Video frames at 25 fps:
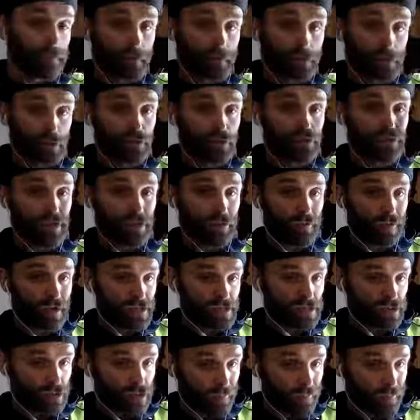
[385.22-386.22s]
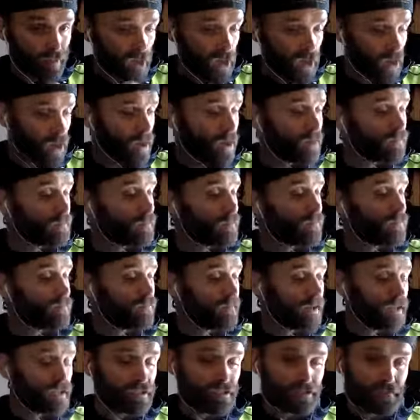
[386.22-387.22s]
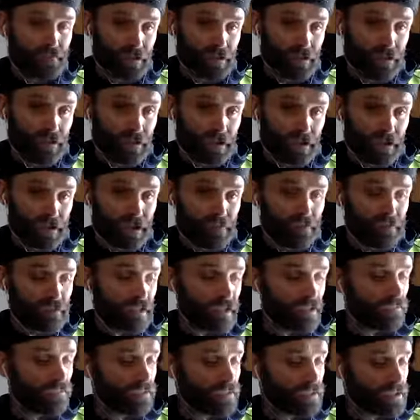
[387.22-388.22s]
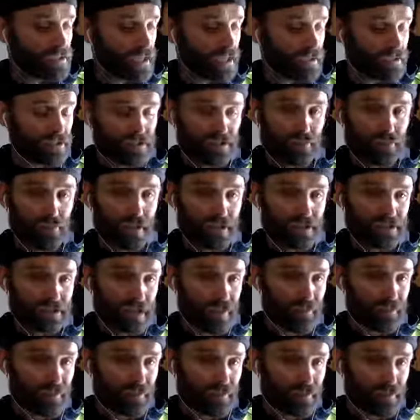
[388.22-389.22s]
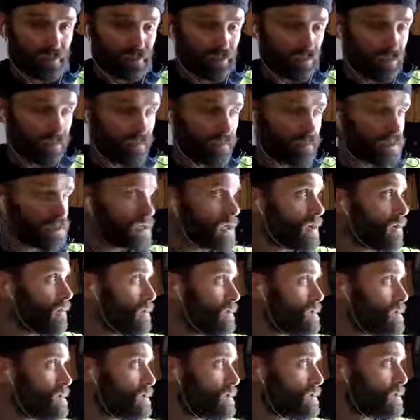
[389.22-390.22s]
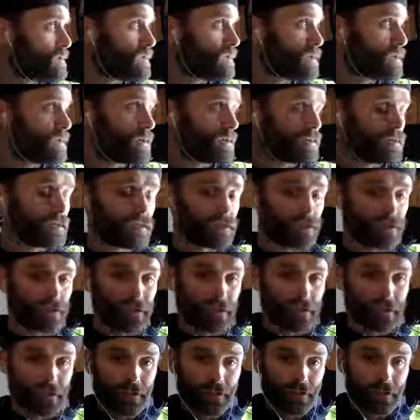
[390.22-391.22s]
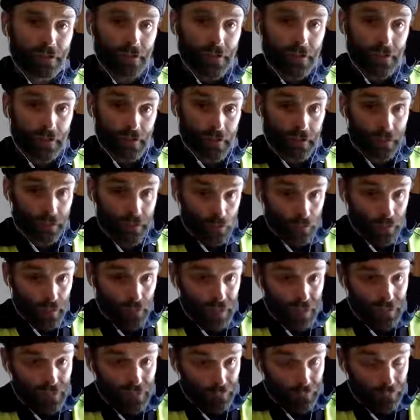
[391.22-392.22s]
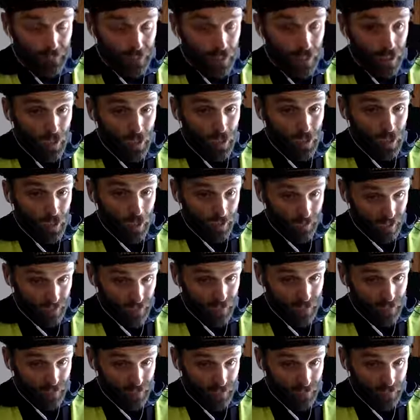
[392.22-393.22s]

new generations come along and they're relatively naive and ignorant as to what has happened to previous generations. And they do this for a reason.